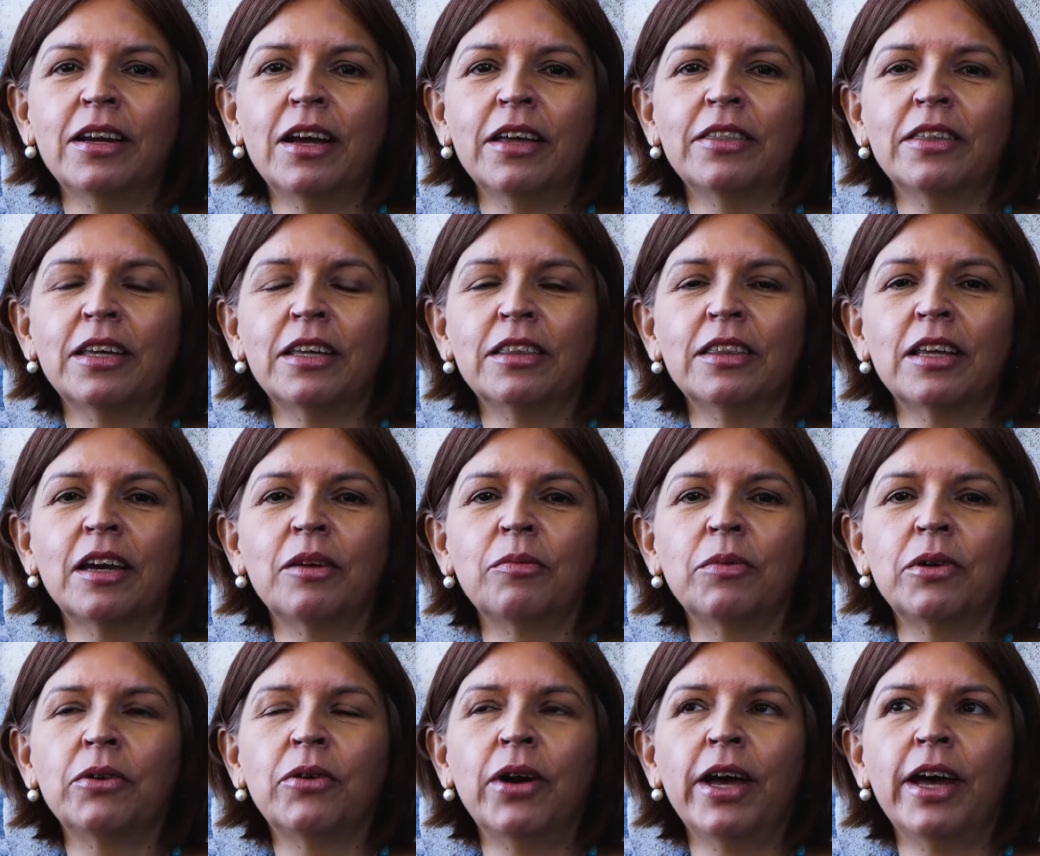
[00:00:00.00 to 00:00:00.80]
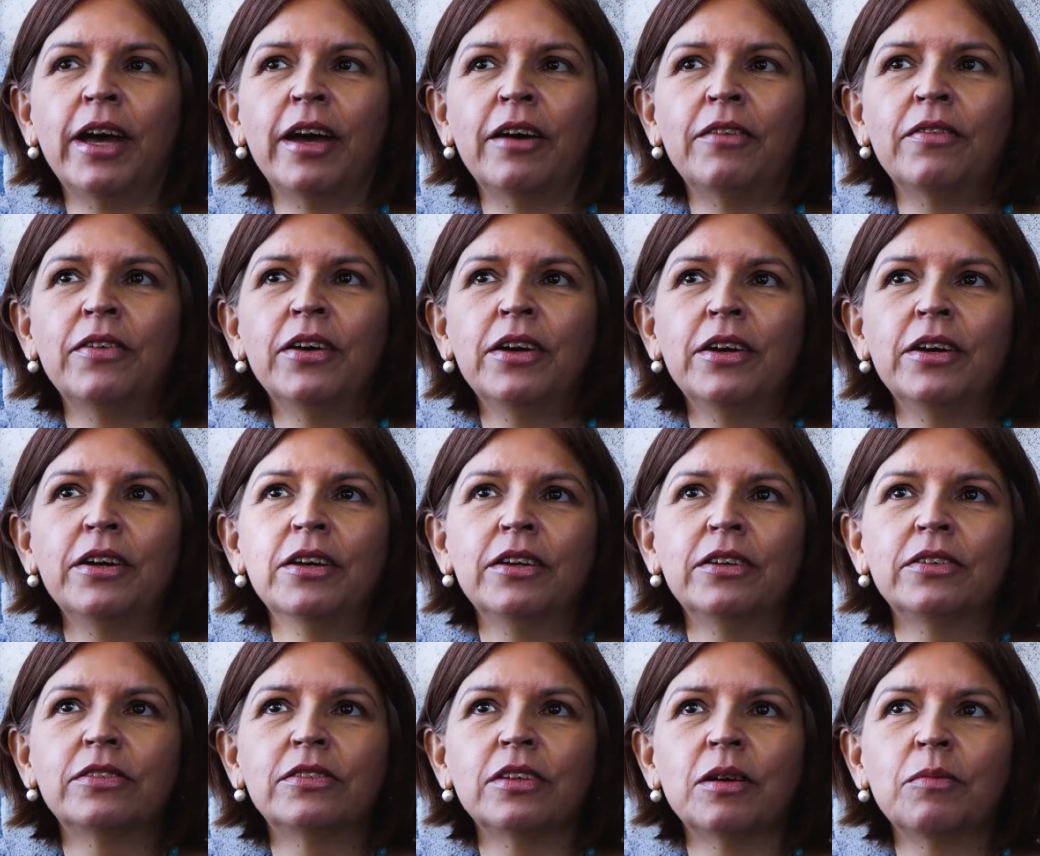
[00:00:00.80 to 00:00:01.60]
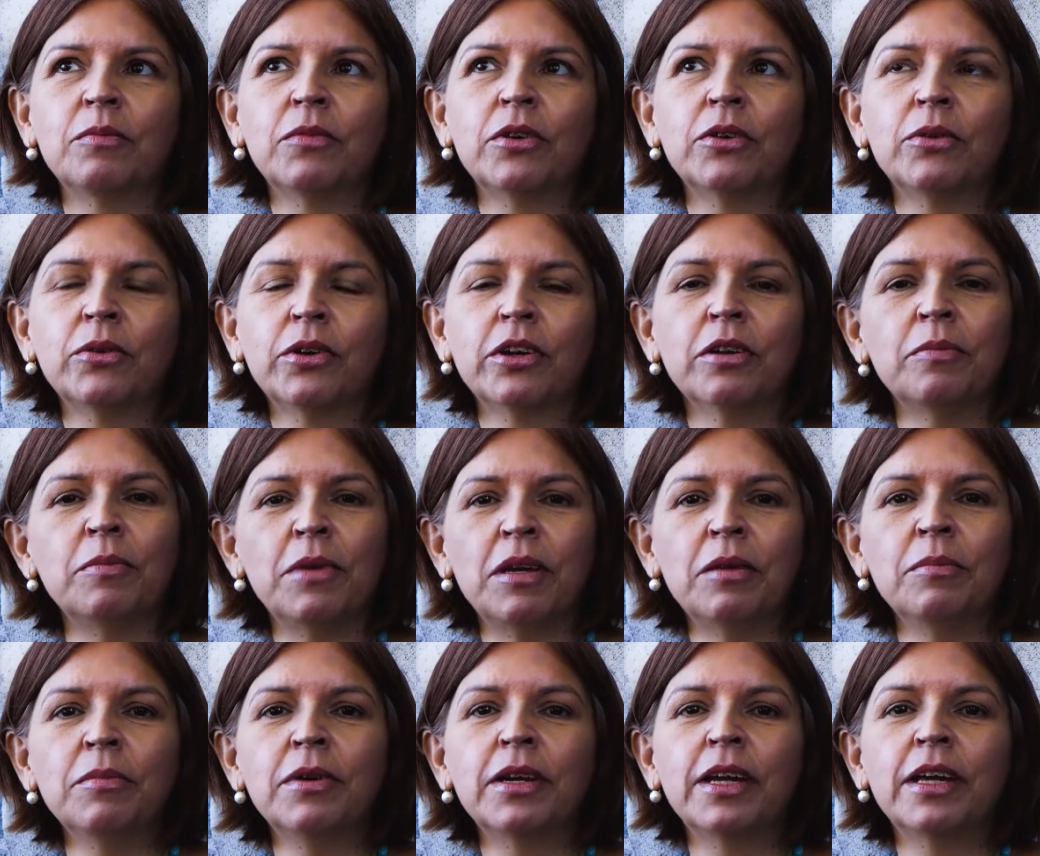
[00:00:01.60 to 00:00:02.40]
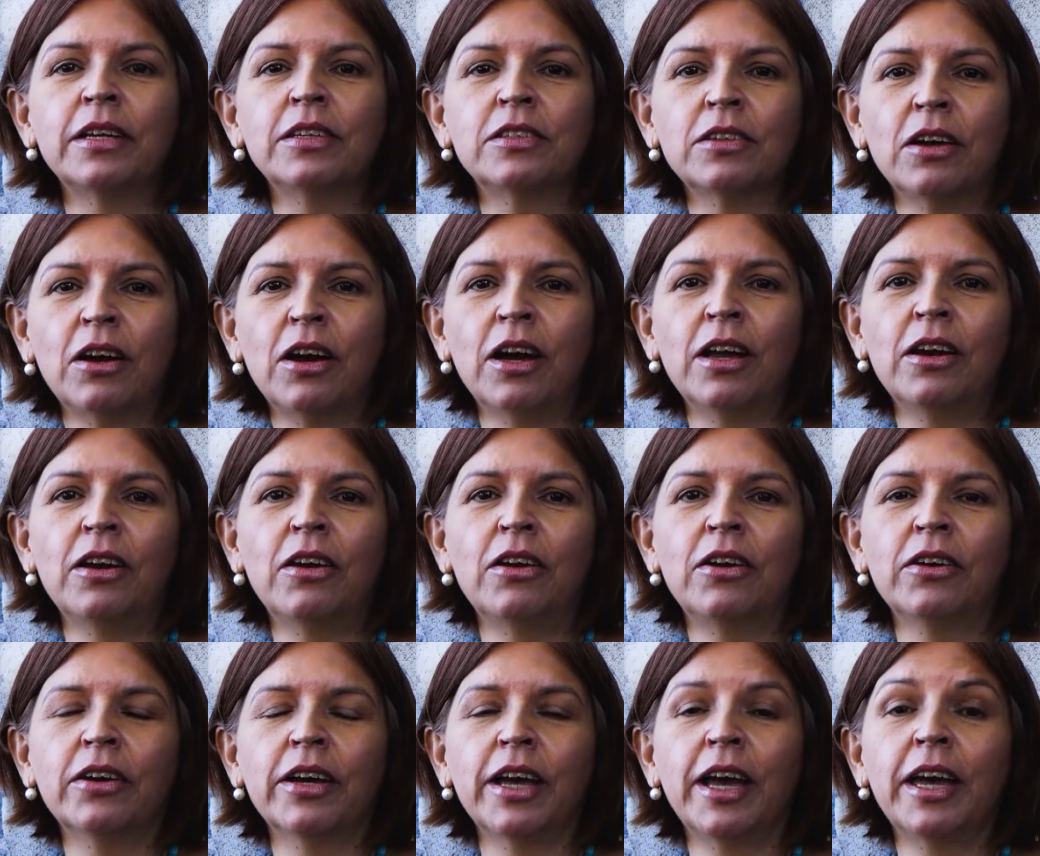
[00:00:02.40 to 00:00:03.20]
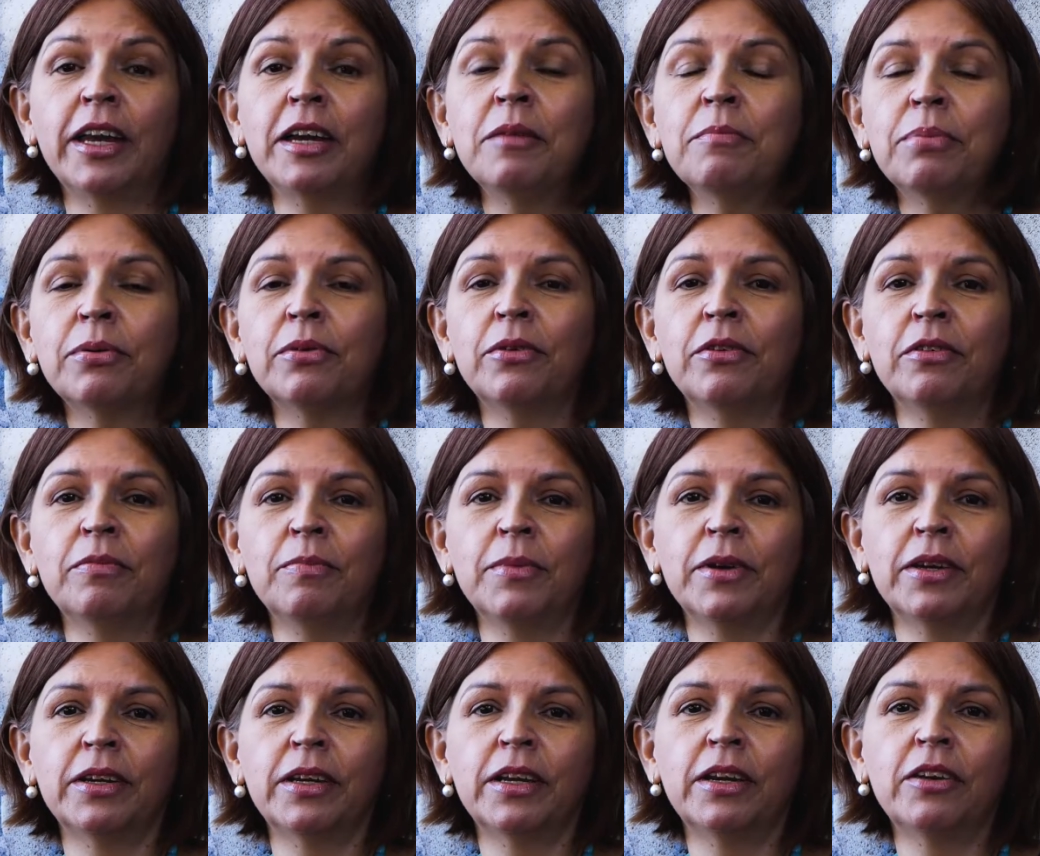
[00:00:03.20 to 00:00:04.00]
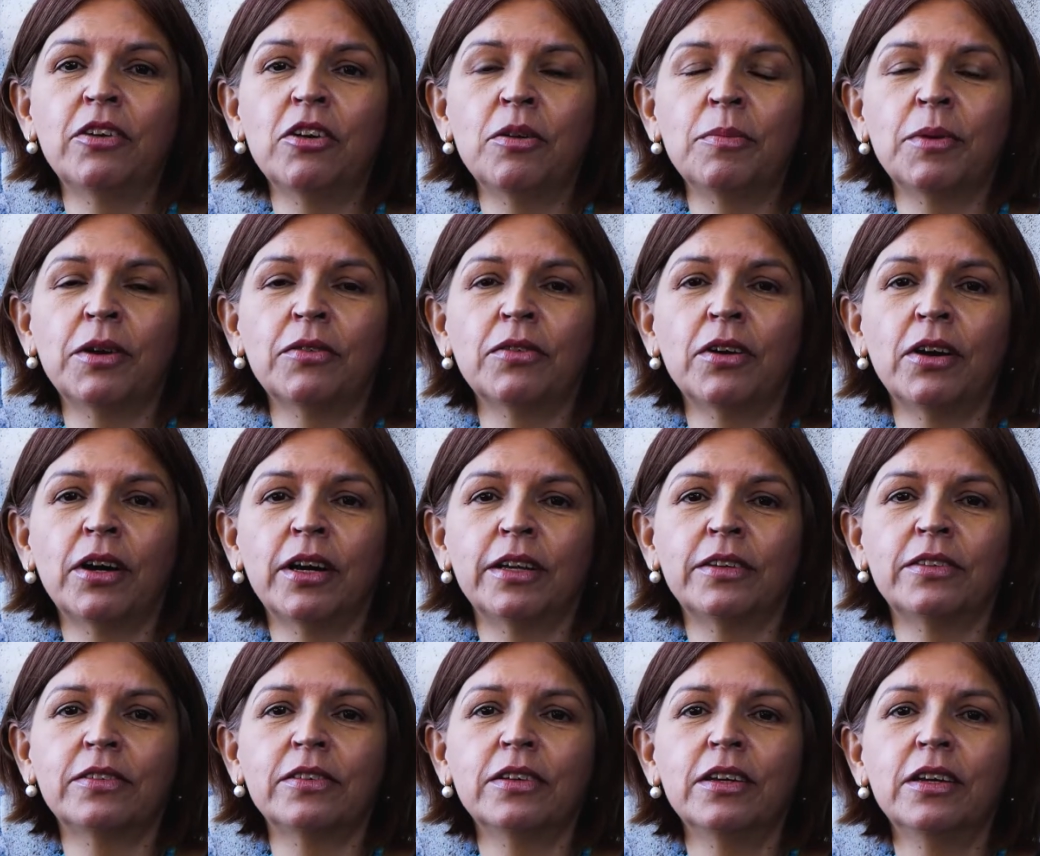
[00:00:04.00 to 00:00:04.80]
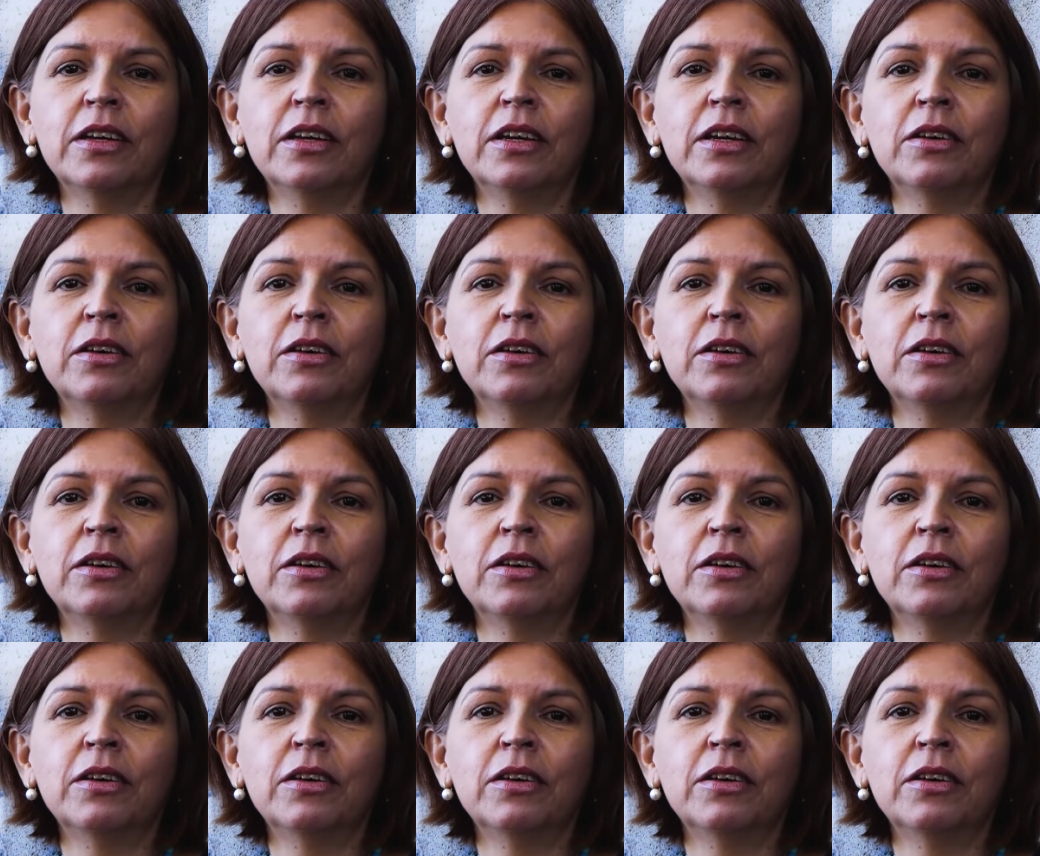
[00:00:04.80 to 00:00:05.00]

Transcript: I think that we'll have some real commitment and dialogue and improvement in human rights.